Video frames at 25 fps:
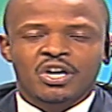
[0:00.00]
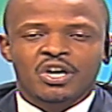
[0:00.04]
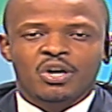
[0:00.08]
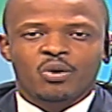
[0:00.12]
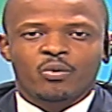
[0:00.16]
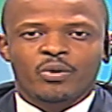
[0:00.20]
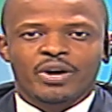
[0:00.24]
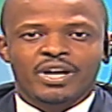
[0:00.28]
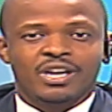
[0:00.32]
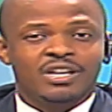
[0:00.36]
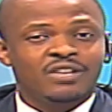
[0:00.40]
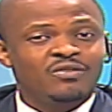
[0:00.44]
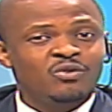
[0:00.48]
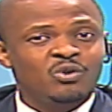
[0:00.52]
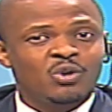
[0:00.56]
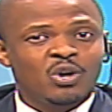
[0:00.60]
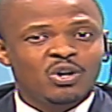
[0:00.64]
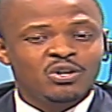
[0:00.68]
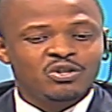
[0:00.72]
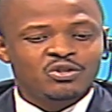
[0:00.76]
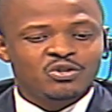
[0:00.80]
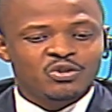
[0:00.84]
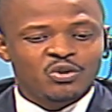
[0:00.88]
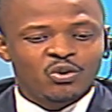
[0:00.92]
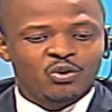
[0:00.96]
Well, if you
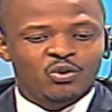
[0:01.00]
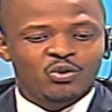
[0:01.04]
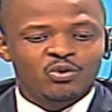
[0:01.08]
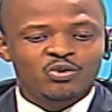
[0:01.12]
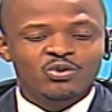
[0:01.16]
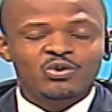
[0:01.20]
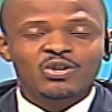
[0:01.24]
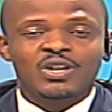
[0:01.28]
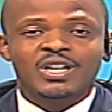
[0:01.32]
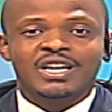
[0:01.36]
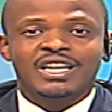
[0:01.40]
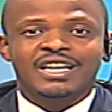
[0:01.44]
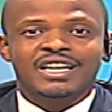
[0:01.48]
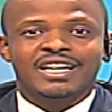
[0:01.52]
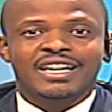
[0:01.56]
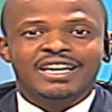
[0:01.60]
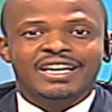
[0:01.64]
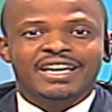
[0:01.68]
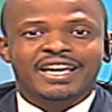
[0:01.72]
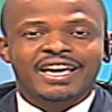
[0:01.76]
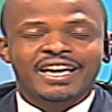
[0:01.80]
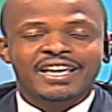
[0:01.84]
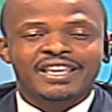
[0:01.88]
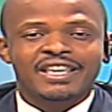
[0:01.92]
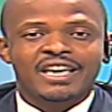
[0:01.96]
don't know, uh,
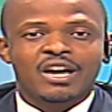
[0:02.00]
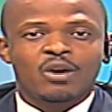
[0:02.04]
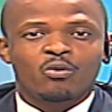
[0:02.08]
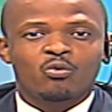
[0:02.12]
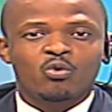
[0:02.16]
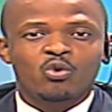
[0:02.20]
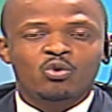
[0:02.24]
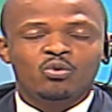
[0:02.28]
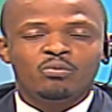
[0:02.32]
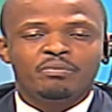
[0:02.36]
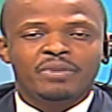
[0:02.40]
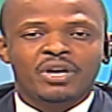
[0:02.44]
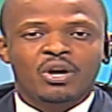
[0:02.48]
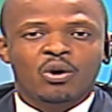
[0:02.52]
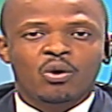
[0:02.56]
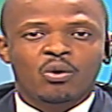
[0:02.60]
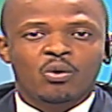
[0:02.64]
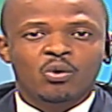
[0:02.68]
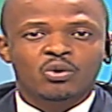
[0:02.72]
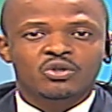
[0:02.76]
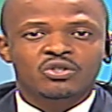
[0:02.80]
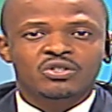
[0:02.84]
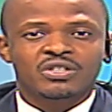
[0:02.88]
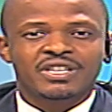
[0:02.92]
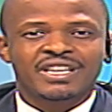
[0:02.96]
Kenya will be
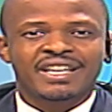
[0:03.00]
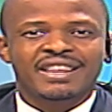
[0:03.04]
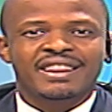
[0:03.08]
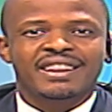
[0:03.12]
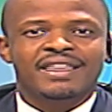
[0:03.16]
hosting